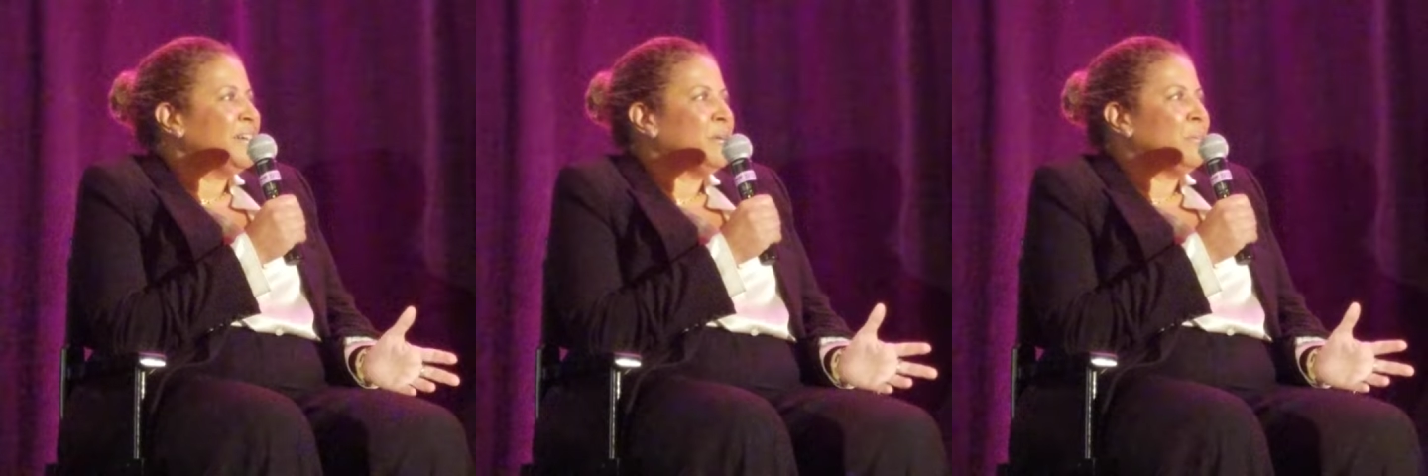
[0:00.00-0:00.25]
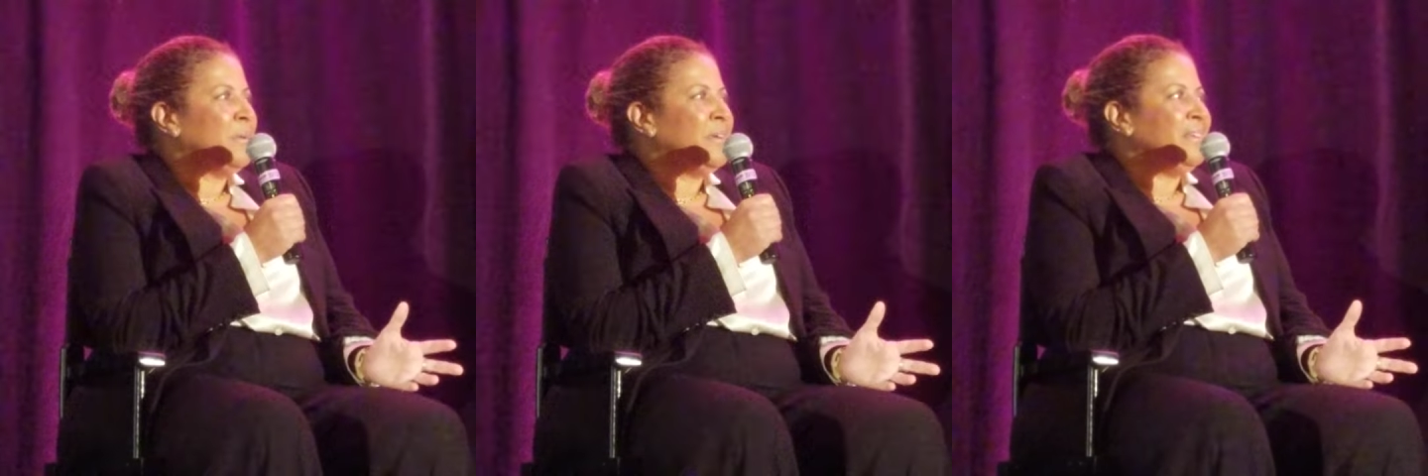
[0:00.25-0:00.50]

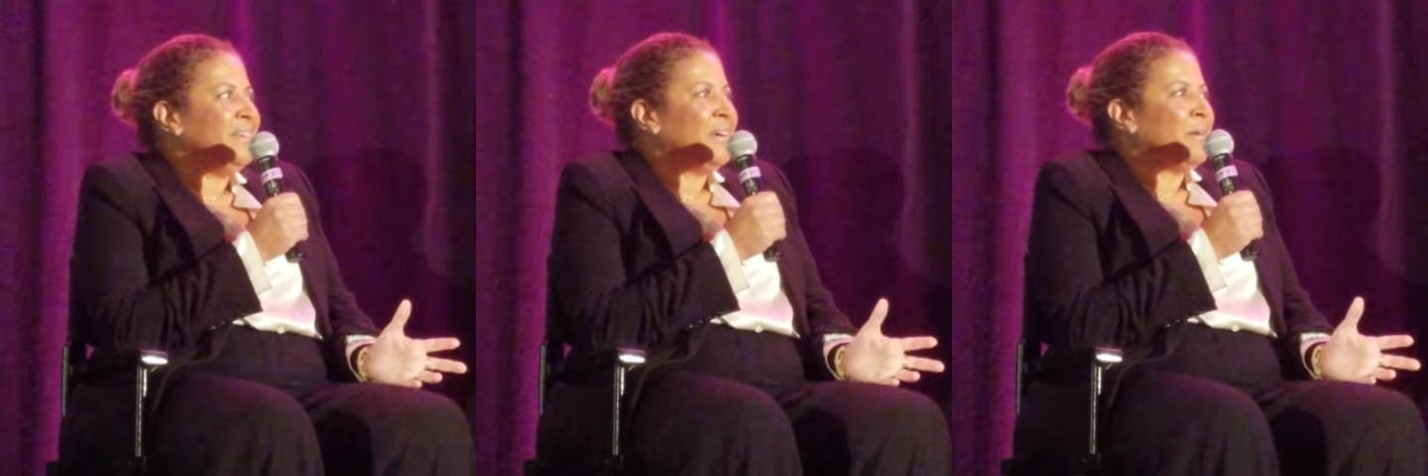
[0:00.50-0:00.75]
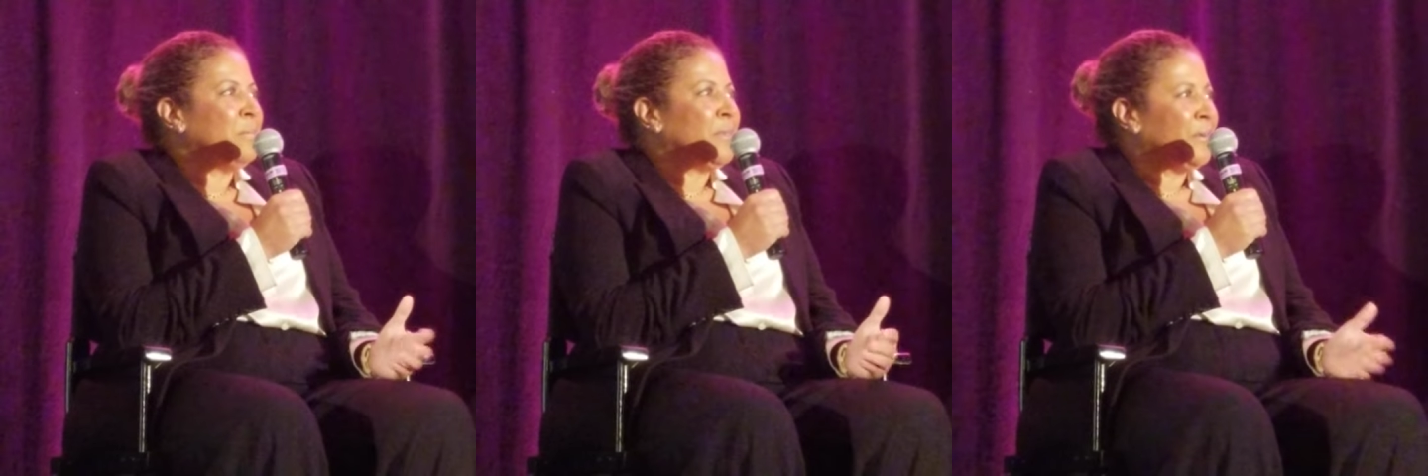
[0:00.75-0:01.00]
but
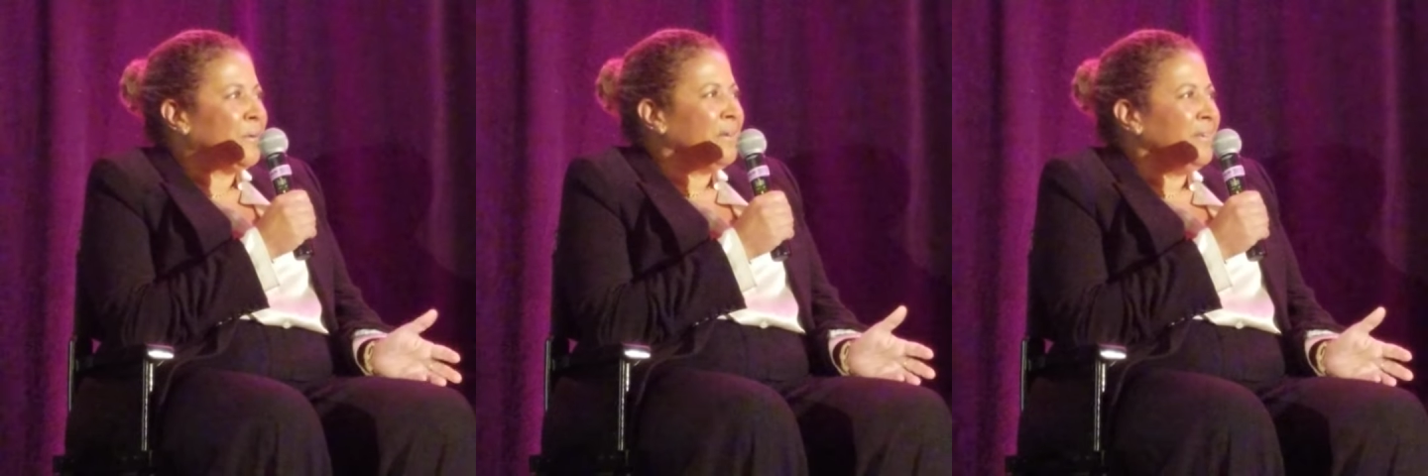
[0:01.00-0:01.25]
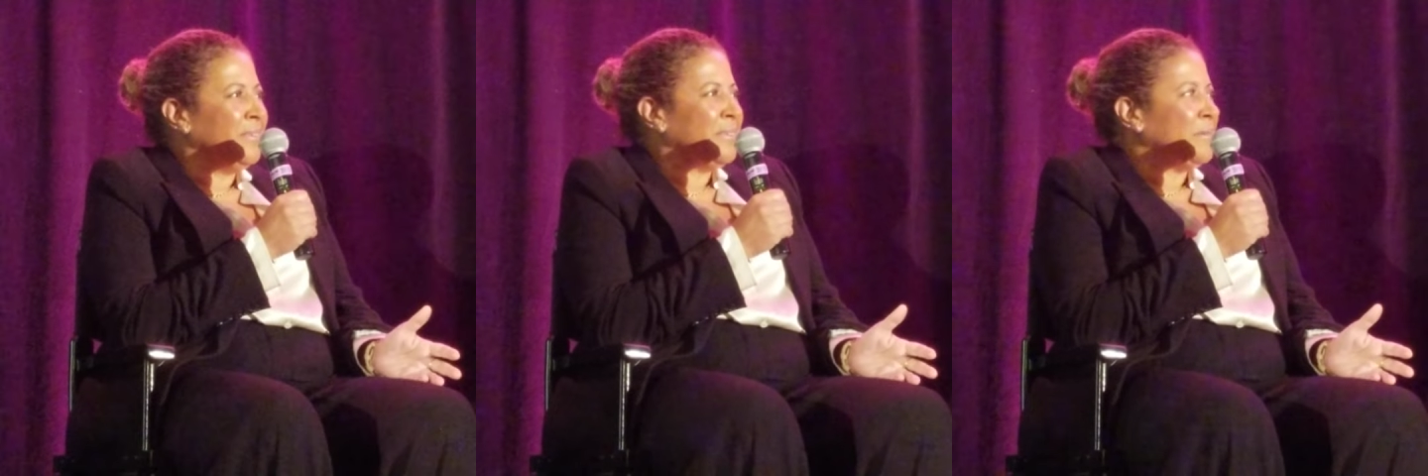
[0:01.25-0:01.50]
I'm
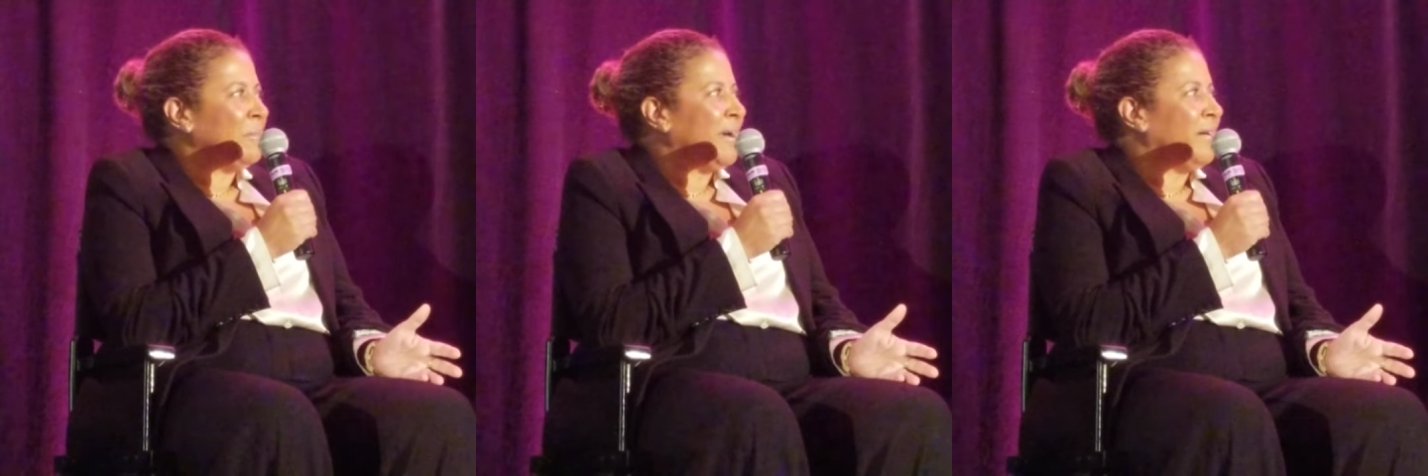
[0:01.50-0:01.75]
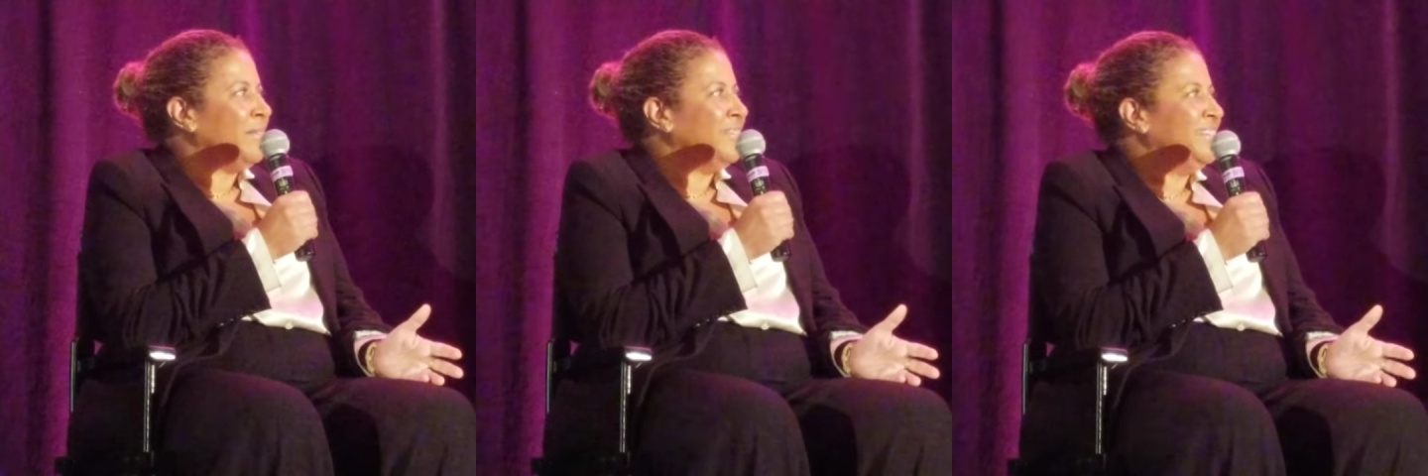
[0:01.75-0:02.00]
curious
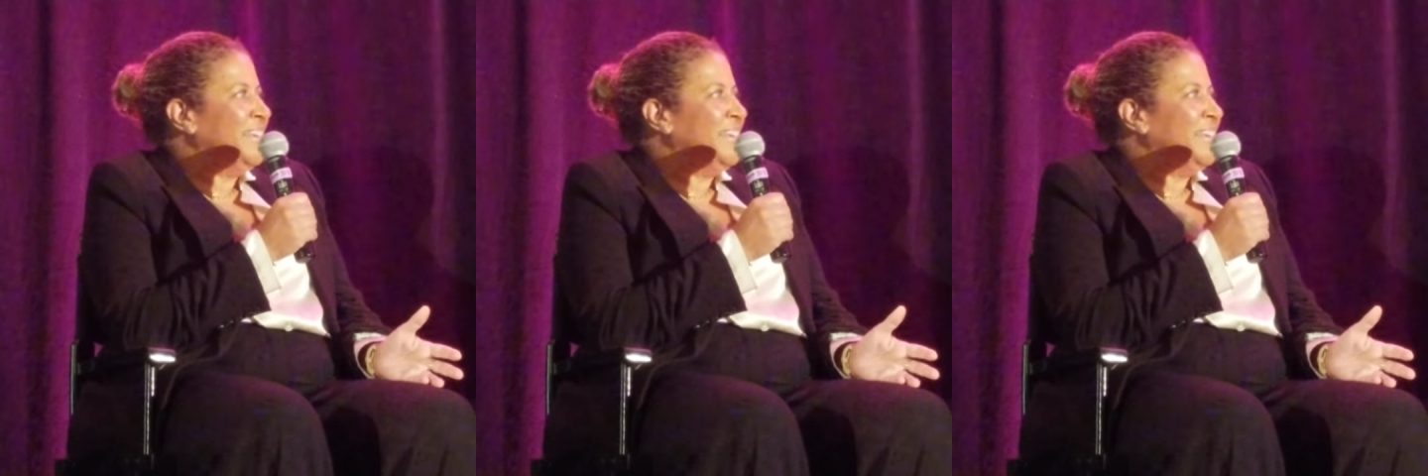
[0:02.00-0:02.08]
about,